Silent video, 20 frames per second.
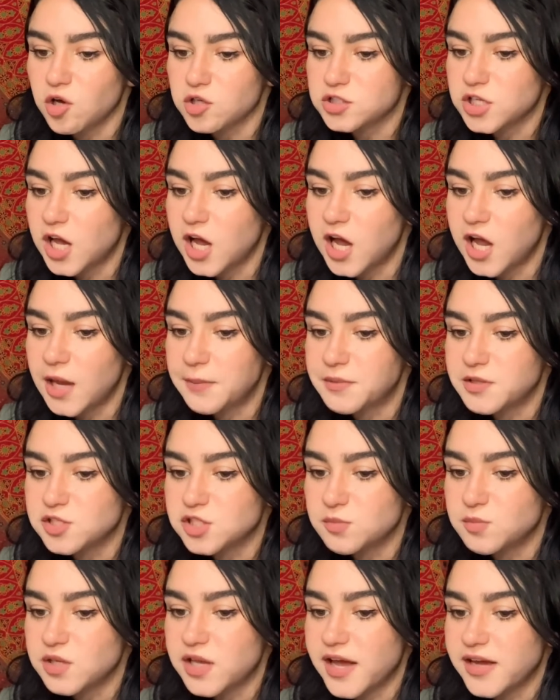time. This could
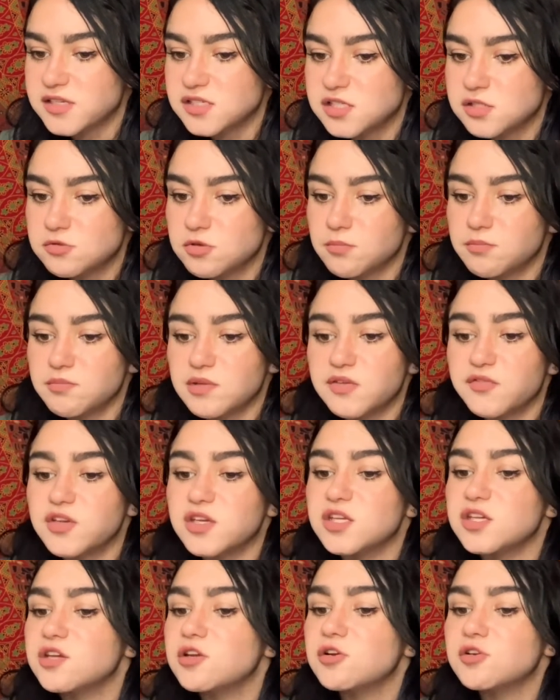be exes from even
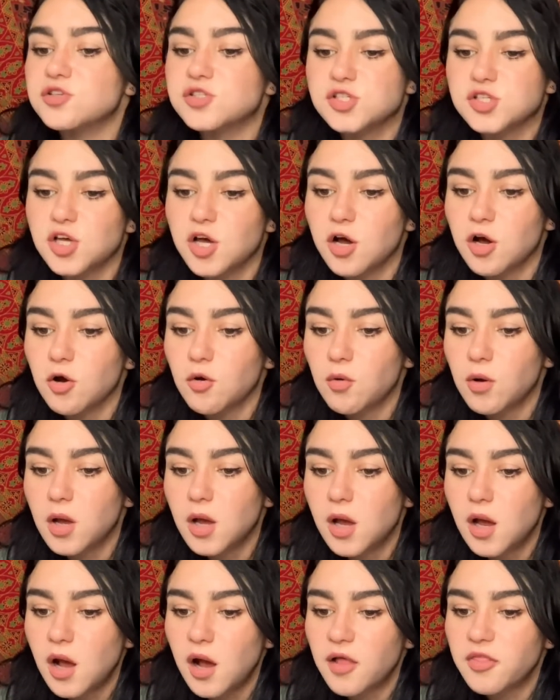years ago,
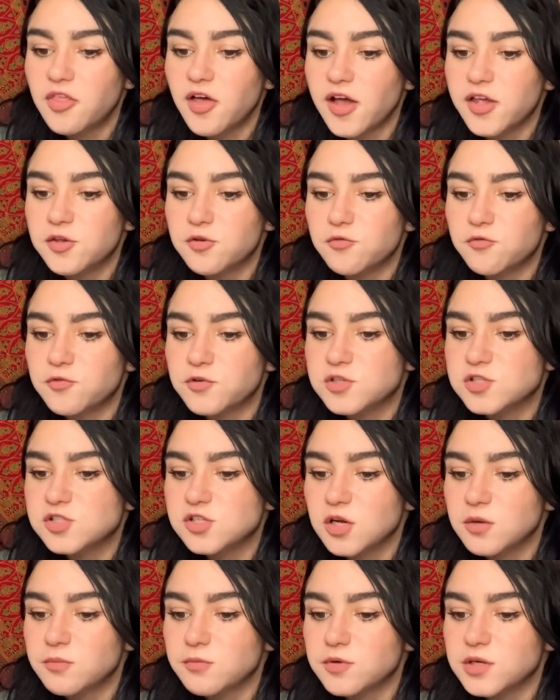that you for
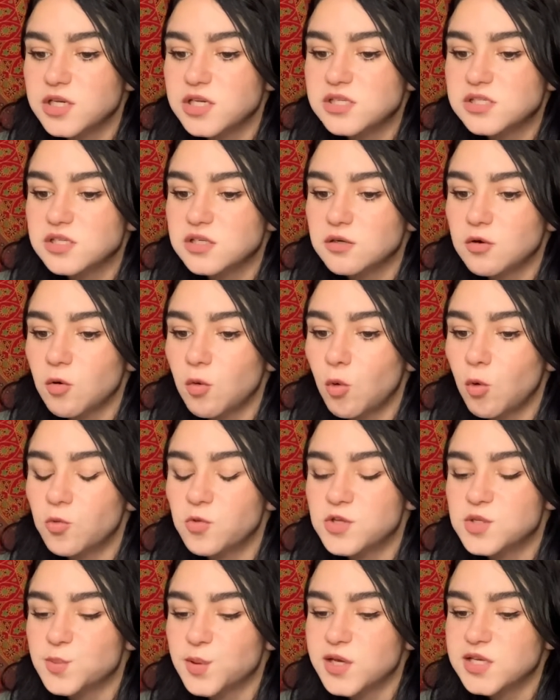some reason hold this
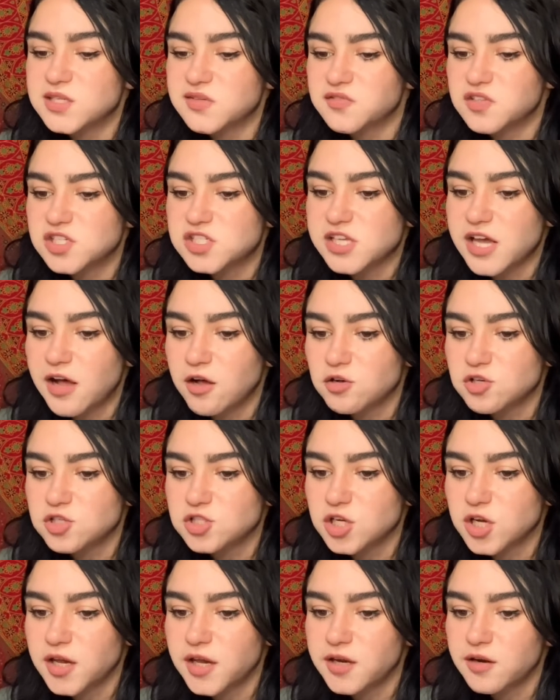place of nostalgia
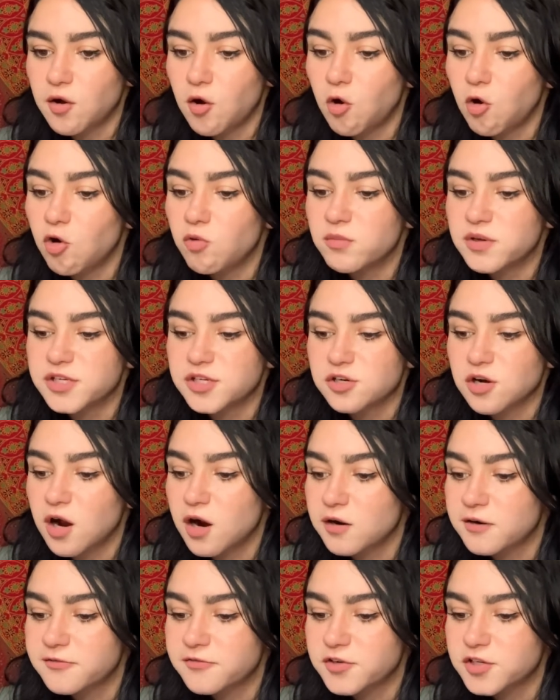and home in your
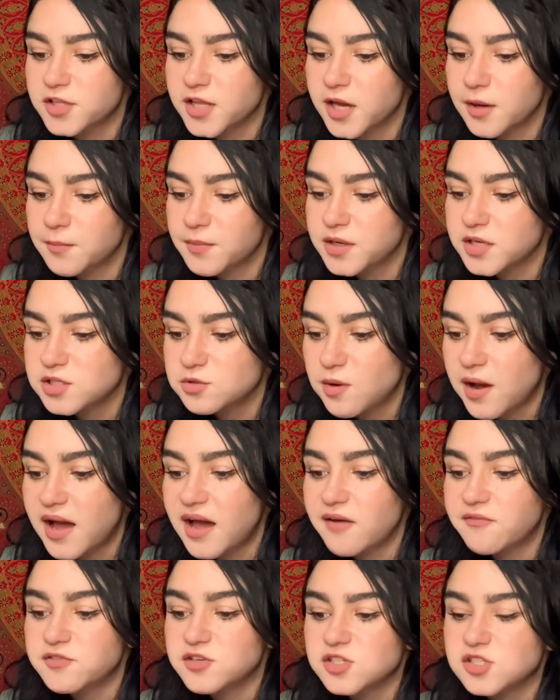heart for them, but you have
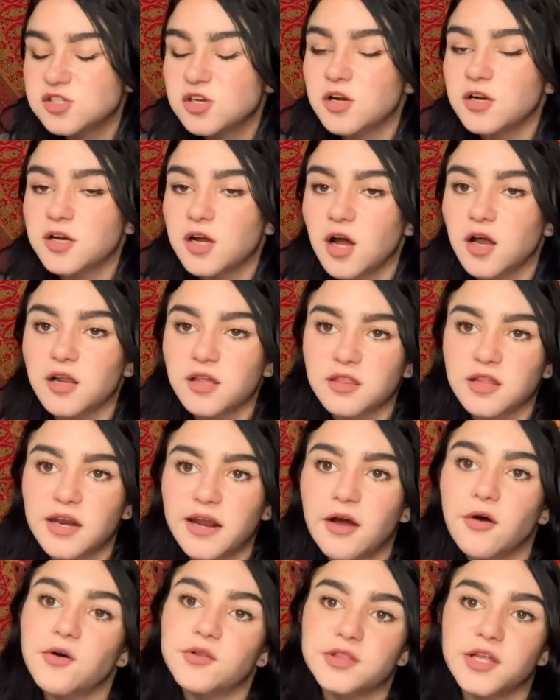to start cutting that out
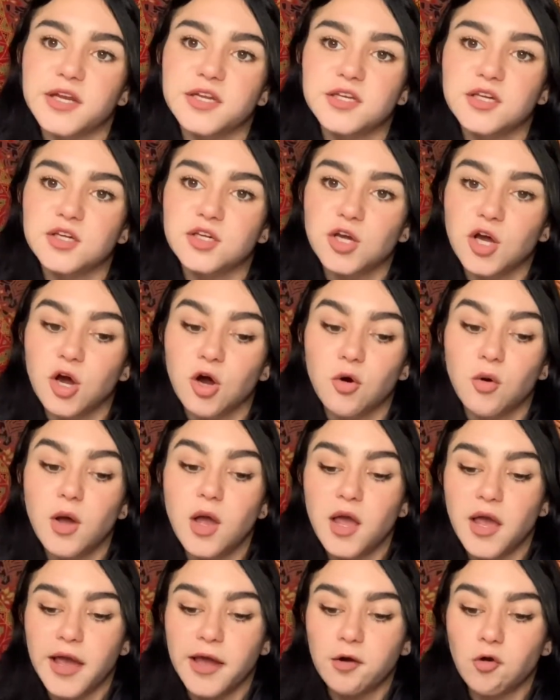and letting it go
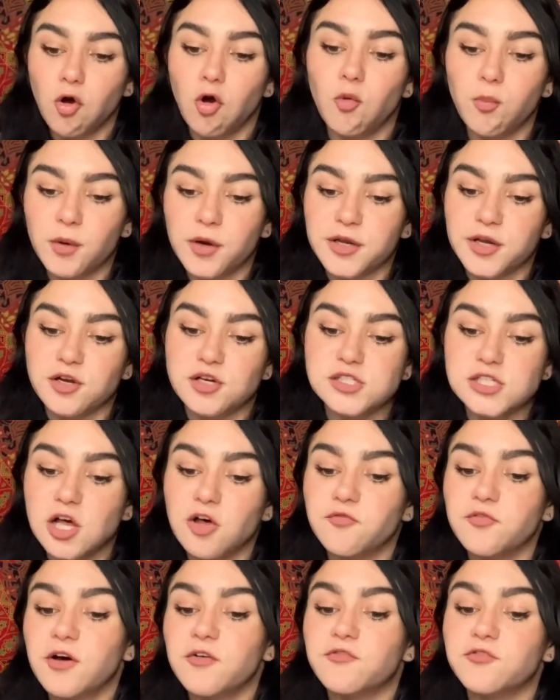and opening yourself
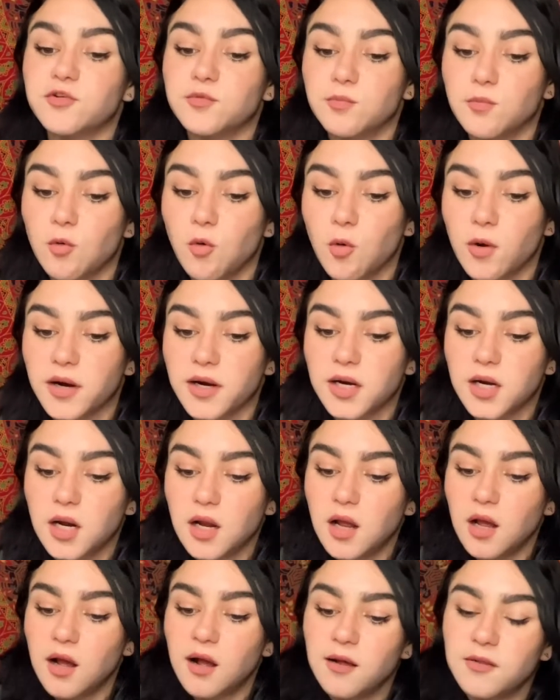up for more.
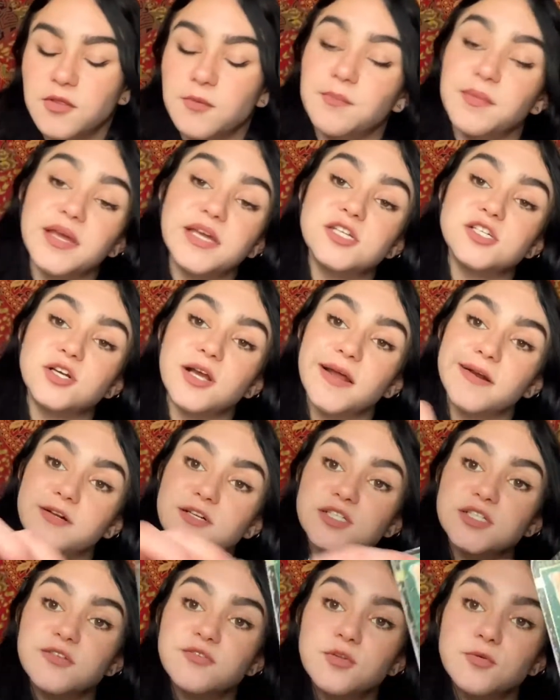The major energy
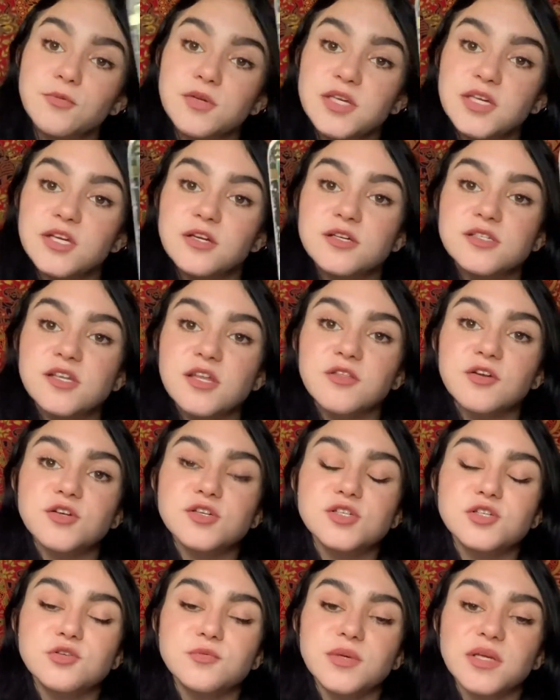of the week here is that there's
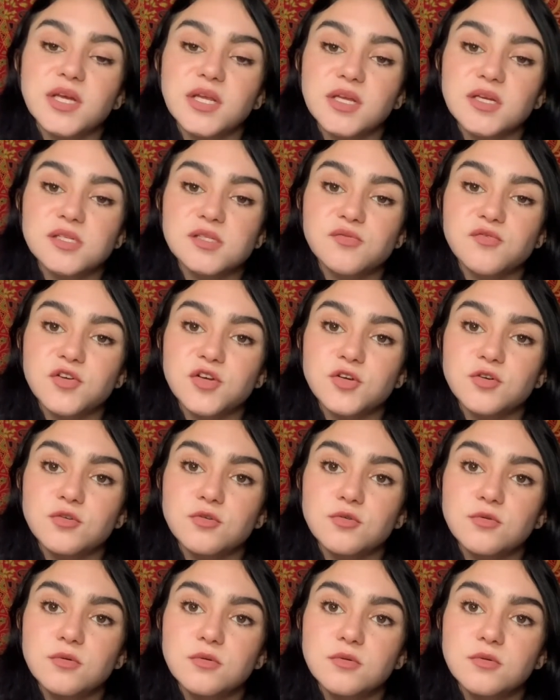new beginnings for you,